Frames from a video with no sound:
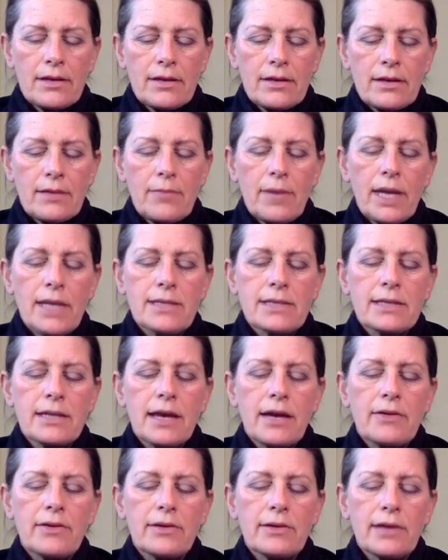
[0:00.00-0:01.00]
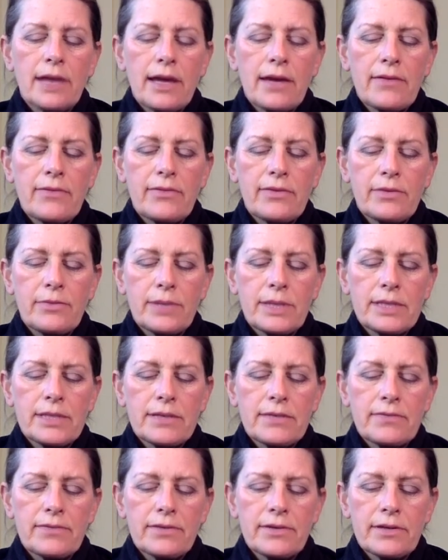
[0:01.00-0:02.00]
Imagine how your life will be
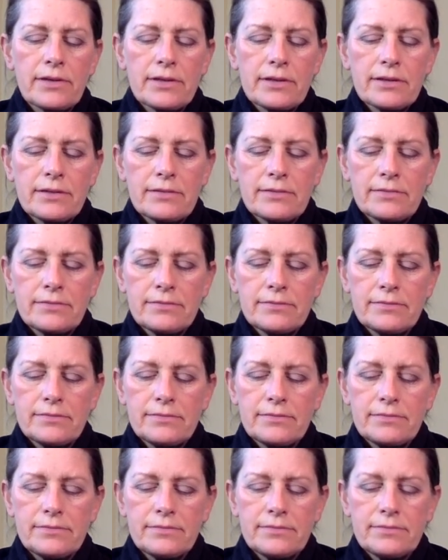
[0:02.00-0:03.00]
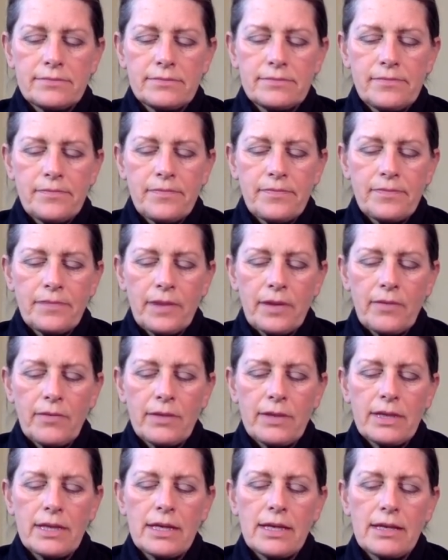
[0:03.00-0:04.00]
different
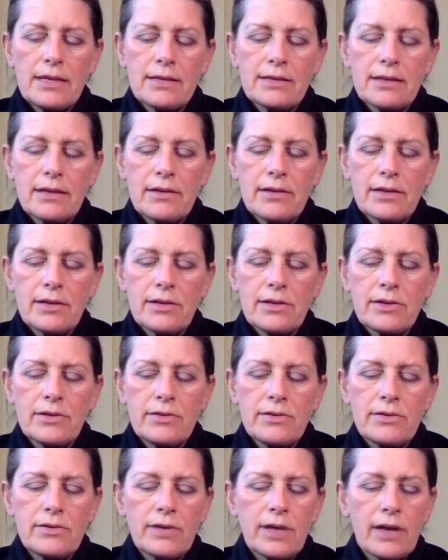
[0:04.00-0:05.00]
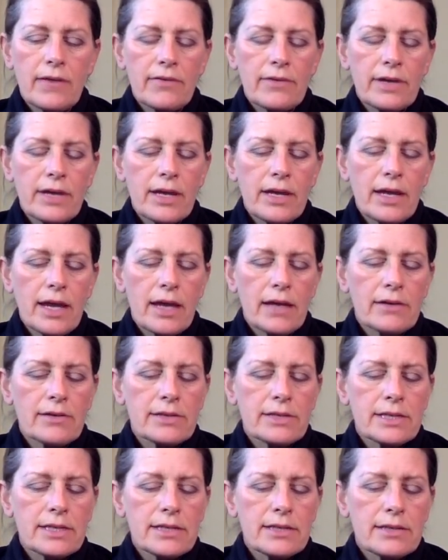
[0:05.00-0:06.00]
when these are the new governing
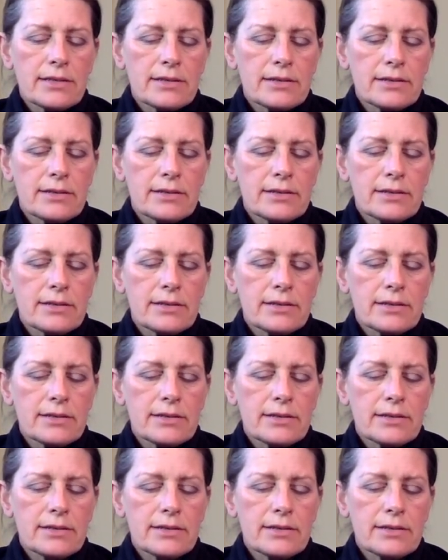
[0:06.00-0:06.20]
energies.